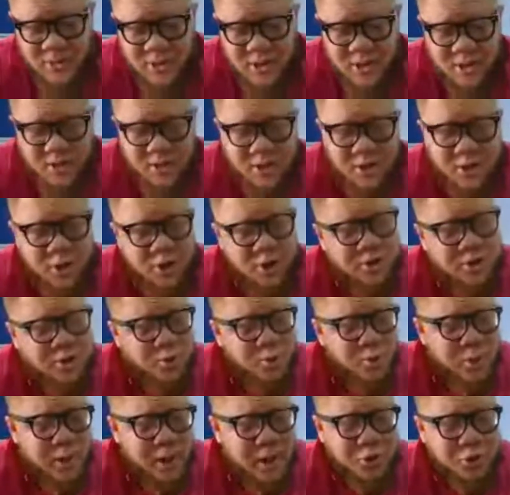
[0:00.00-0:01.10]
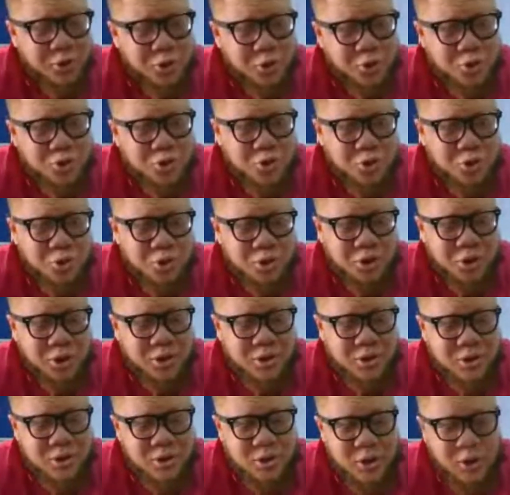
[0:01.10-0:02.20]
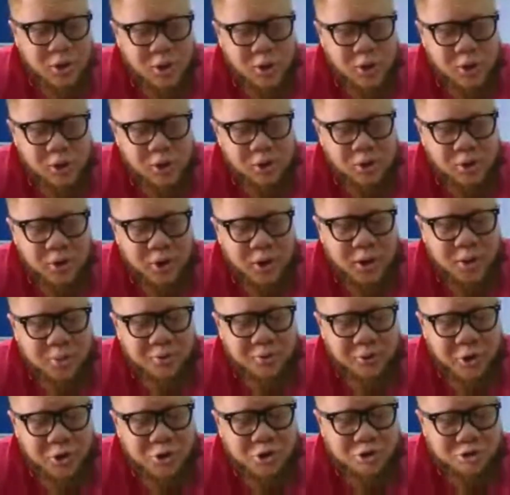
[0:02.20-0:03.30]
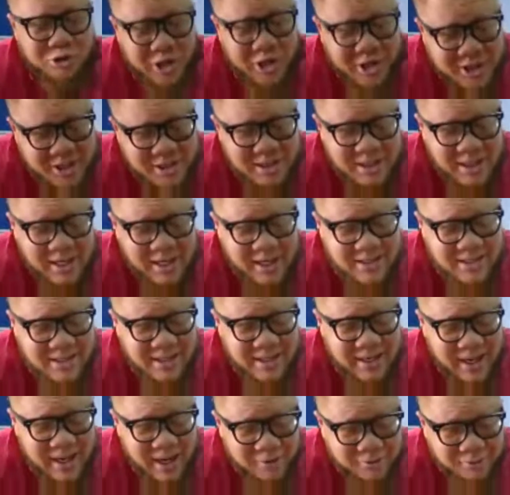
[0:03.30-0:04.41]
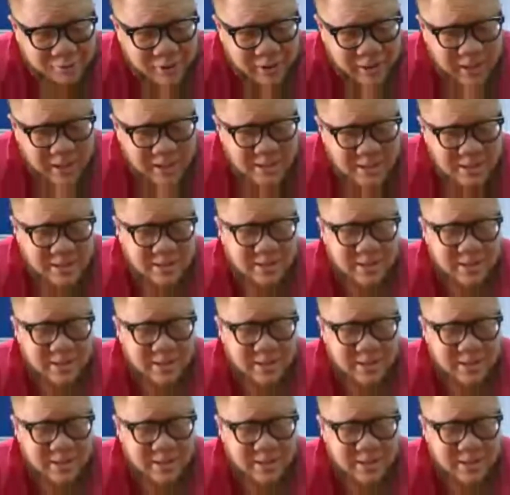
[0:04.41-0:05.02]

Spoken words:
The other way is for you to just for you to register as an affiliate.